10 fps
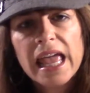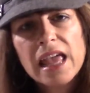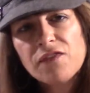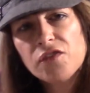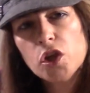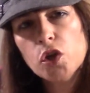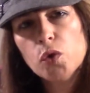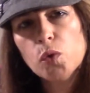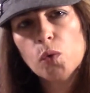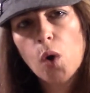If
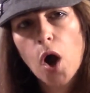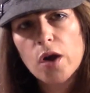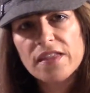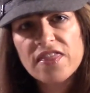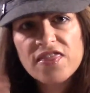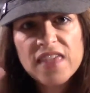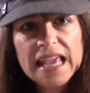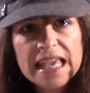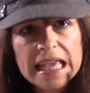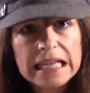you are
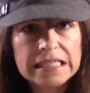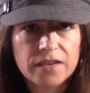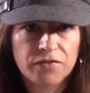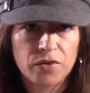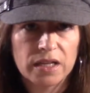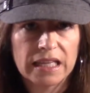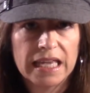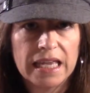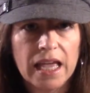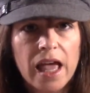thinking
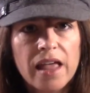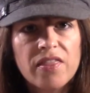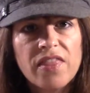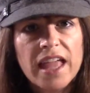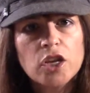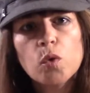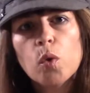differently, then you